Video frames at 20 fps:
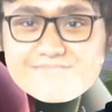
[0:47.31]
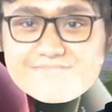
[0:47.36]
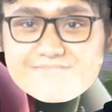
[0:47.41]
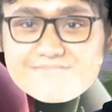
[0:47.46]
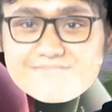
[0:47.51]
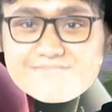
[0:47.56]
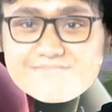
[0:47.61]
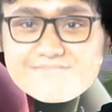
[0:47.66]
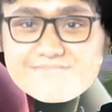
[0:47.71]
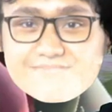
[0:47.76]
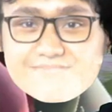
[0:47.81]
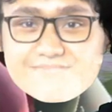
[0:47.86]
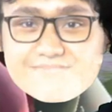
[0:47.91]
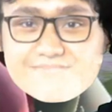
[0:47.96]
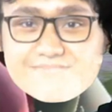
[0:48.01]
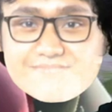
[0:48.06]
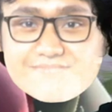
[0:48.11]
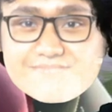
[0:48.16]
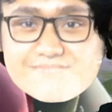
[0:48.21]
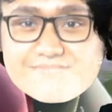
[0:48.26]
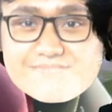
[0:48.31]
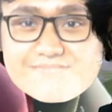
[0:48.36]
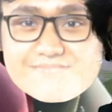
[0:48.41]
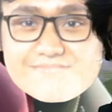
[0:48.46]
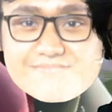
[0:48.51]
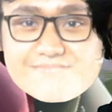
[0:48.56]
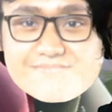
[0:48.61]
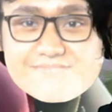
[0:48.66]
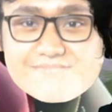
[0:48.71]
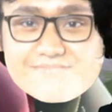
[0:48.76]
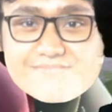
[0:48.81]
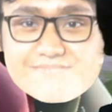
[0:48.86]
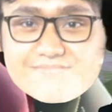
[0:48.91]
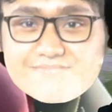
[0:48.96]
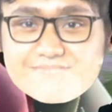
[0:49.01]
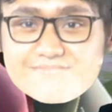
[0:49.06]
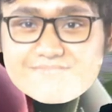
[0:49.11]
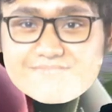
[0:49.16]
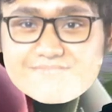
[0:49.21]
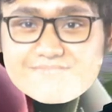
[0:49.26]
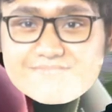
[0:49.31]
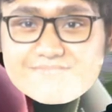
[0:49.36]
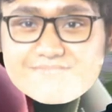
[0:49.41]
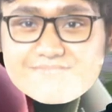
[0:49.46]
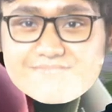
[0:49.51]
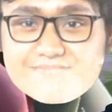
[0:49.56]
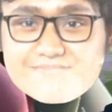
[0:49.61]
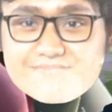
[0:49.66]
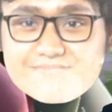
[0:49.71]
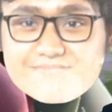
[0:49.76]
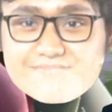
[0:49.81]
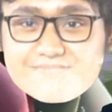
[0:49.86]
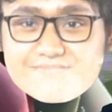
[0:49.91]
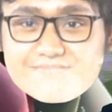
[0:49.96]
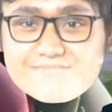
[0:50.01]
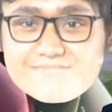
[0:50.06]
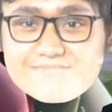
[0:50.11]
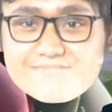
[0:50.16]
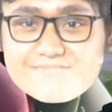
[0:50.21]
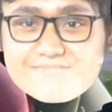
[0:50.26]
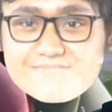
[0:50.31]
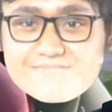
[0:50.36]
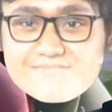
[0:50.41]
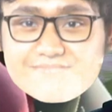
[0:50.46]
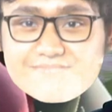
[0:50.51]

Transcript: The person shown says nothing.